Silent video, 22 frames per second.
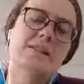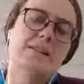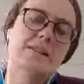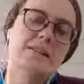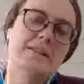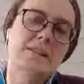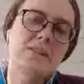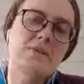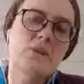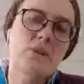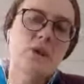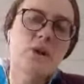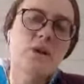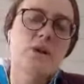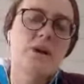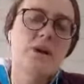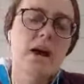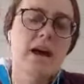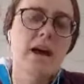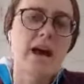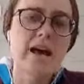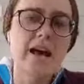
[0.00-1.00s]

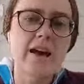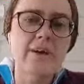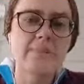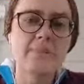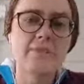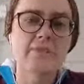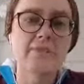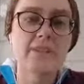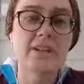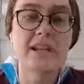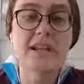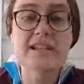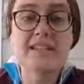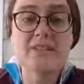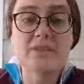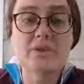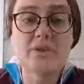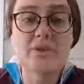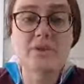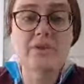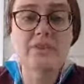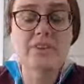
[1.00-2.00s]
Xero
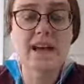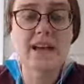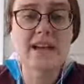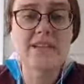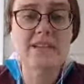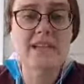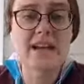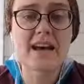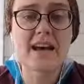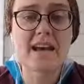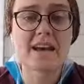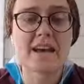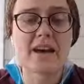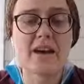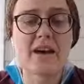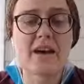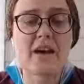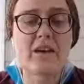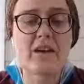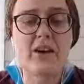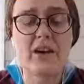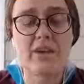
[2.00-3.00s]
released all of that
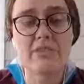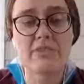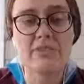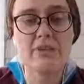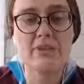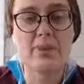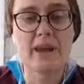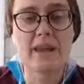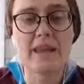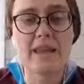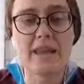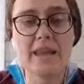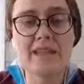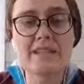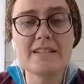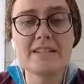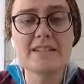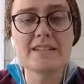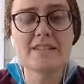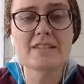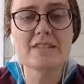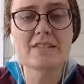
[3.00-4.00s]
data over the
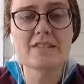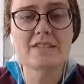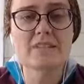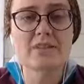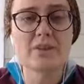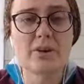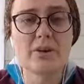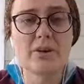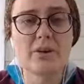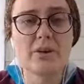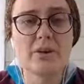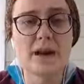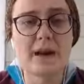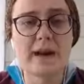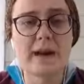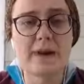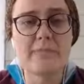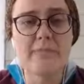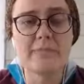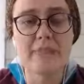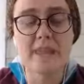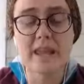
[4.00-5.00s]
weekend, so
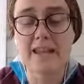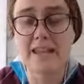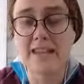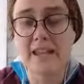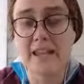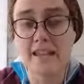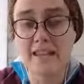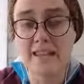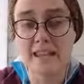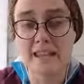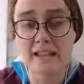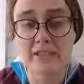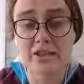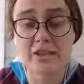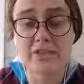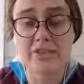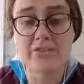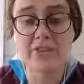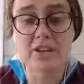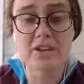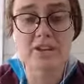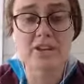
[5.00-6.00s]
and that
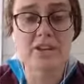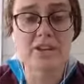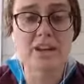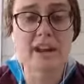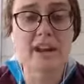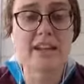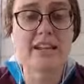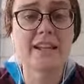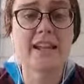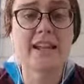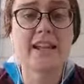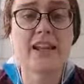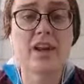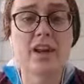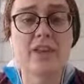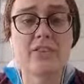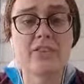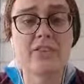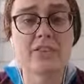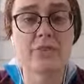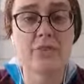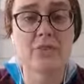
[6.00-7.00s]
new functionality
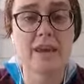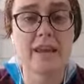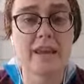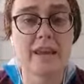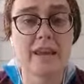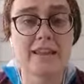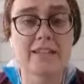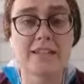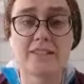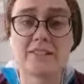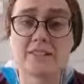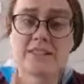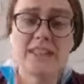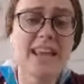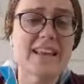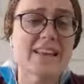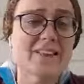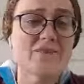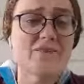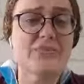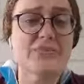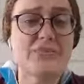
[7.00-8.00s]
over the weekend. So
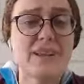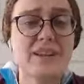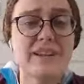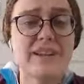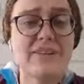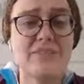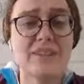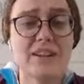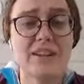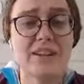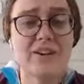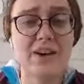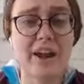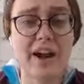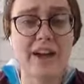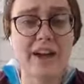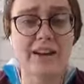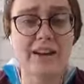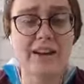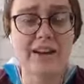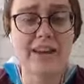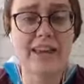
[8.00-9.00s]
that's really, really
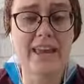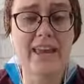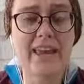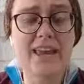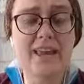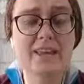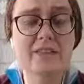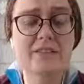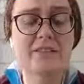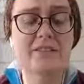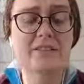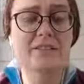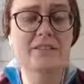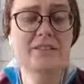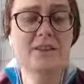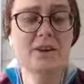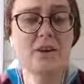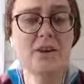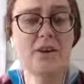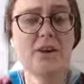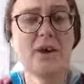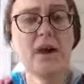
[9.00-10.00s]
great, okay?
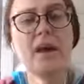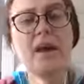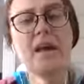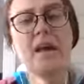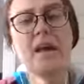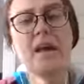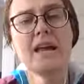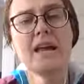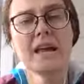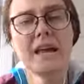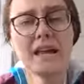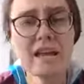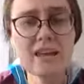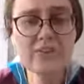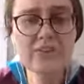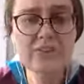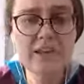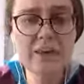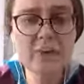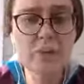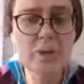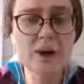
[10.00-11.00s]
So if
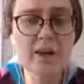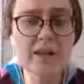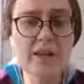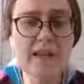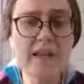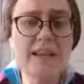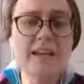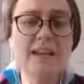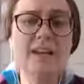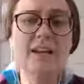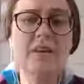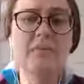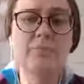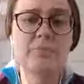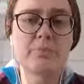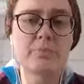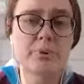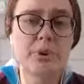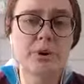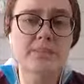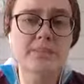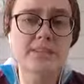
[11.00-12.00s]
they're working,
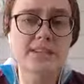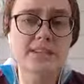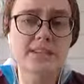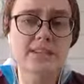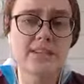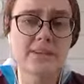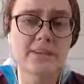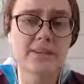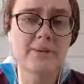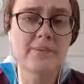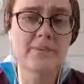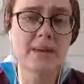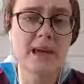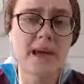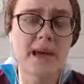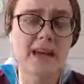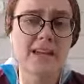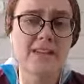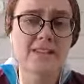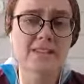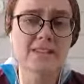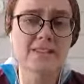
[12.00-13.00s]
process them
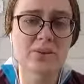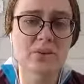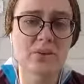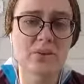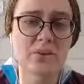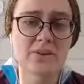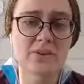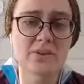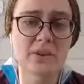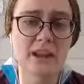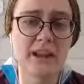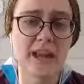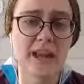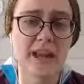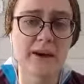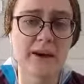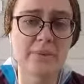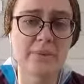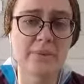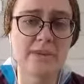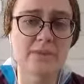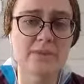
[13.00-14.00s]
as ordinary
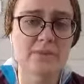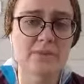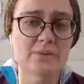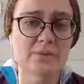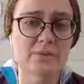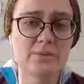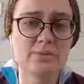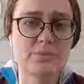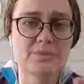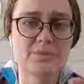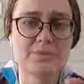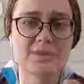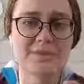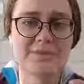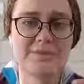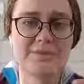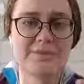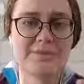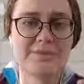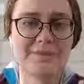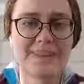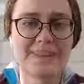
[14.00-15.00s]
hours. Oops,
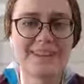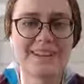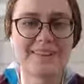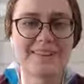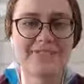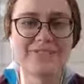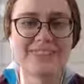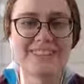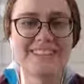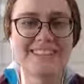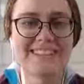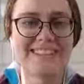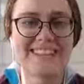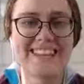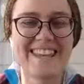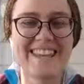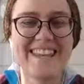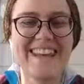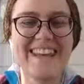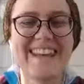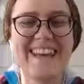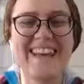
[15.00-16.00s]
my little finger's
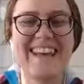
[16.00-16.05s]
here.